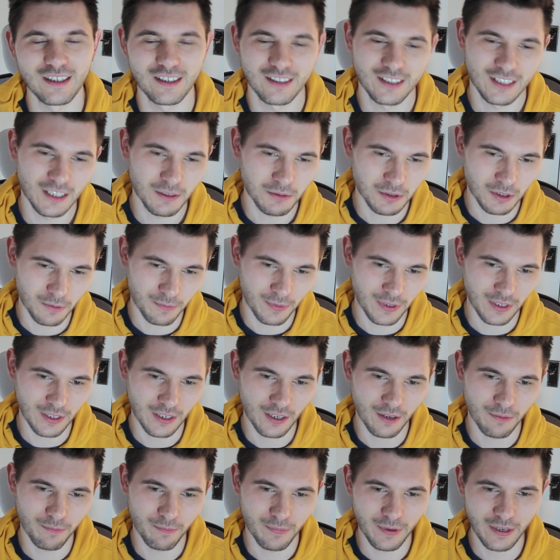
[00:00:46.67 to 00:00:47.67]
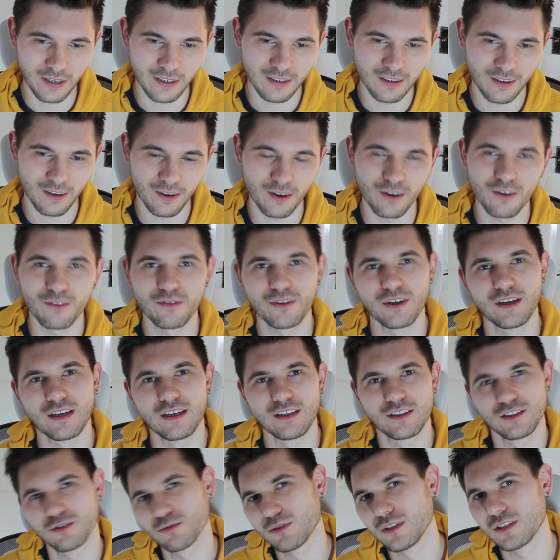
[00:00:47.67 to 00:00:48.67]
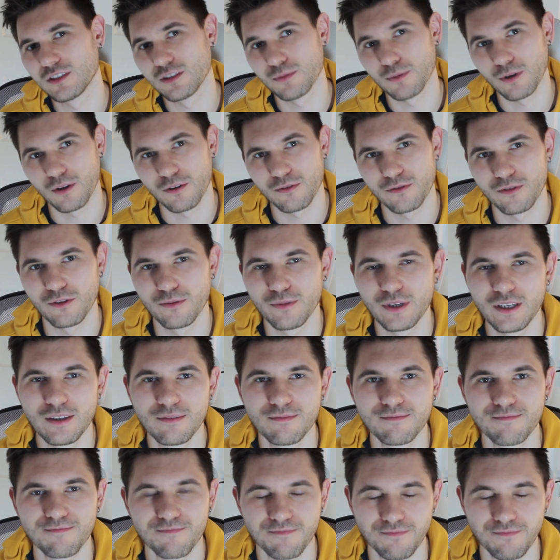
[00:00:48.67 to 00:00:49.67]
It seems to be a bit of a sweet spot for me.